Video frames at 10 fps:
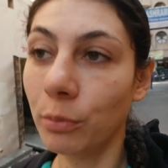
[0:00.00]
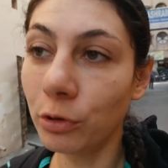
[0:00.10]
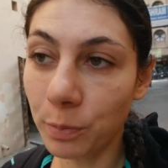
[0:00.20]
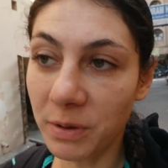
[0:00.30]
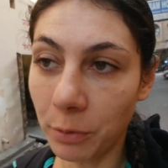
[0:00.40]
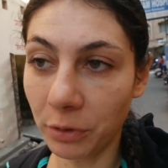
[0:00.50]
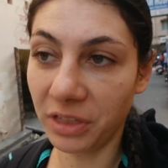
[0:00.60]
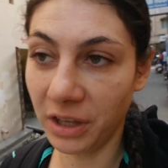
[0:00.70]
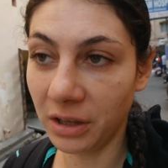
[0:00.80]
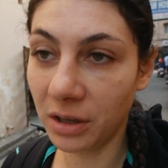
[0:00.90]
Most people
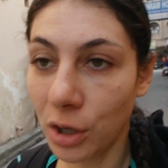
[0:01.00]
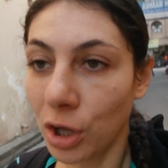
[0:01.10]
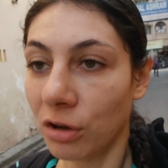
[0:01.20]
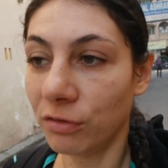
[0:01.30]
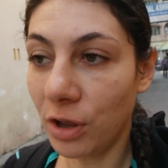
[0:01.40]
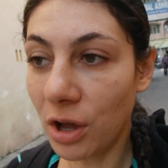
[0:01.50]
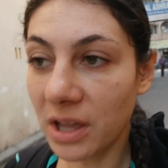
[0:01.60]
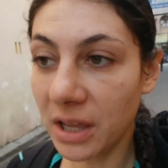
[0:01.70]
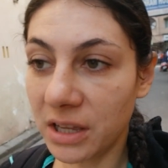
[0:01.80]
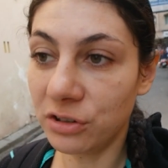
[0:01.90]
think
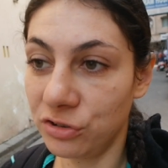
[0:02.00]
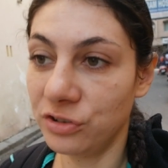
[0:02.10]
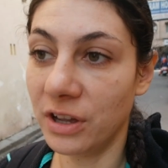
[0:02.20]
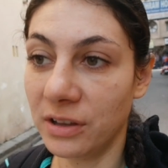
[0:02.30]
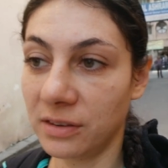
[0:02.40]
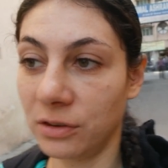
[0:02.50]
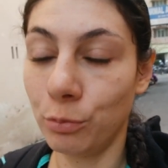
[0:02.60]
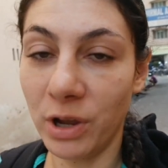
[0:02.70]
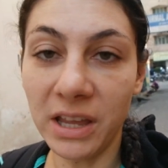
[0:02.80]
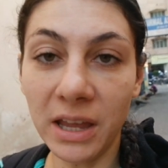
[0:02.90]
vlogging is just
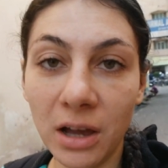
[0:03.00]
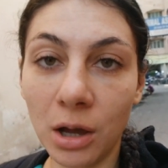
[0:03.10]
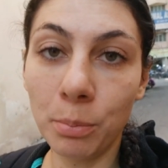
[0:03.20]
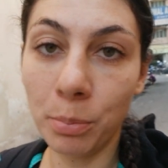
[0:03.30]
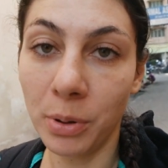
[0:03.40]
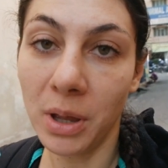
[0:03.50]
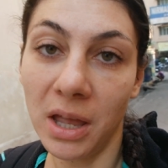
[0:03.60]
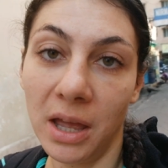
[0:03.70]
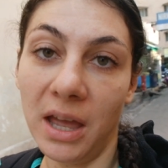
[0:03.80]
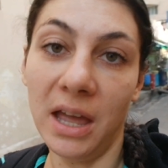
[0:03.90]
waking up
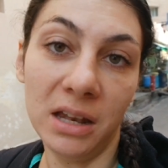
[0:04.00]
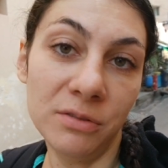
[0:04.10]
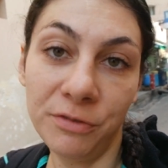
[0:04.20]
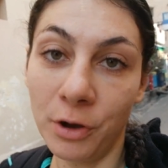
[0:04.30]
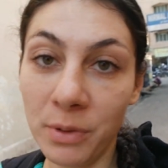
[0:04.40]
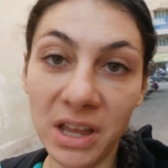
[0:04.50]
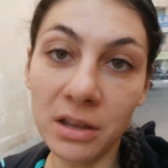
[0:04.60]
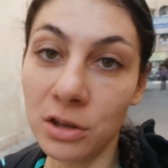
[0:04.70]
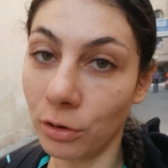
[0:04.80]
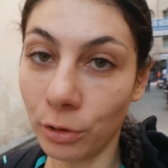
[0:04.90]
and filming
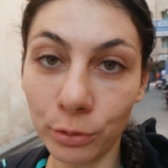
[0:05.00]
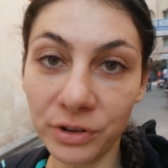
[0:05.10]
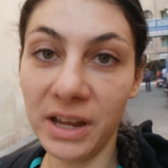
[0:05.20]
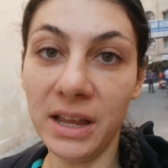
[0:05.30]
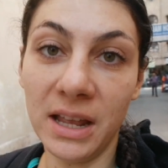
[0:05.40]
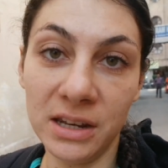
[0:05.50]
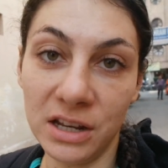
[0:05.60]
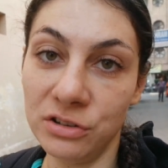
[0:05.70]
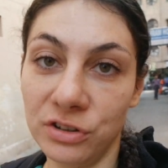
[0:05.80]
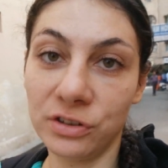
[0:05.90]
your whole day and
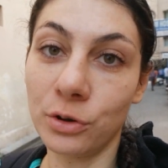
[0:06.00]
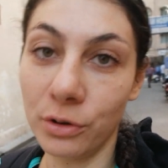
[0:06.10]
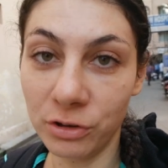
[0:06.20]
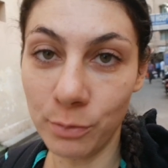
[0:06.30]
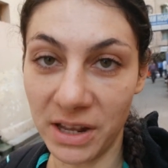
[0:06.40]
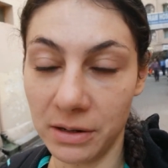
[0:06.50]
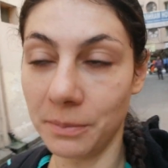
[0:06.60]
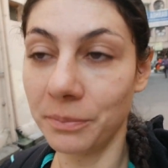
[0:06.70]
then just going to bed.